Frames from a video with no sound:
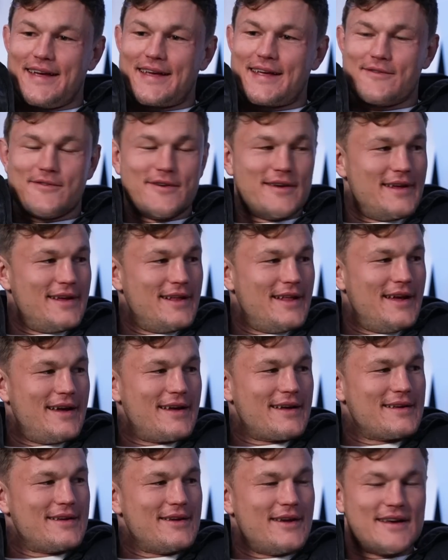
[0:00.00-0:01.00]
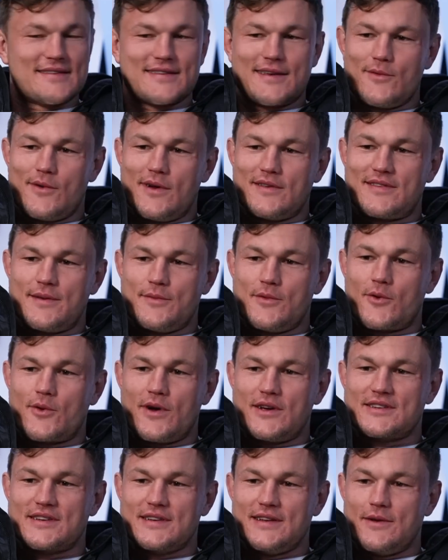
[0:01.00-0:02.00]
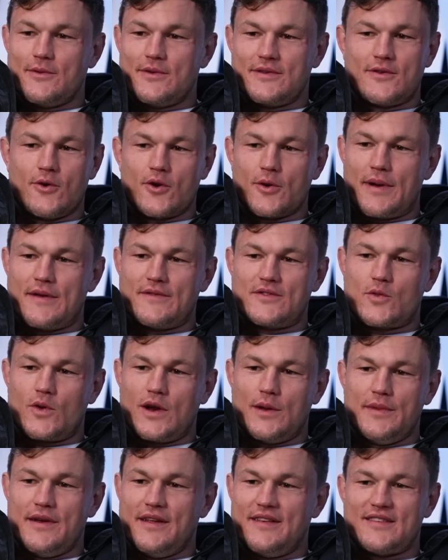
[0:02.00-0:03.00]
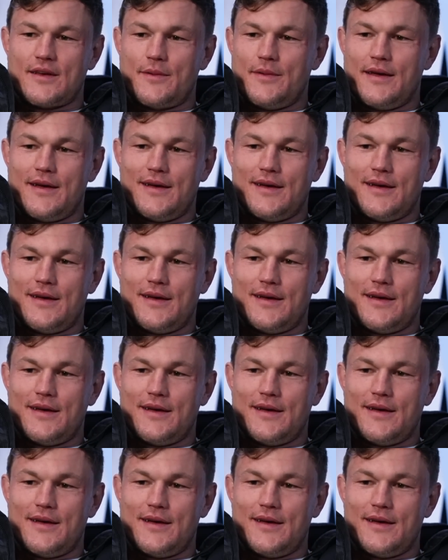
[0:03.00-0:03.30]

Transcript: Yeah, can really you ask him one simple question, he would talk about it for 20 minutes.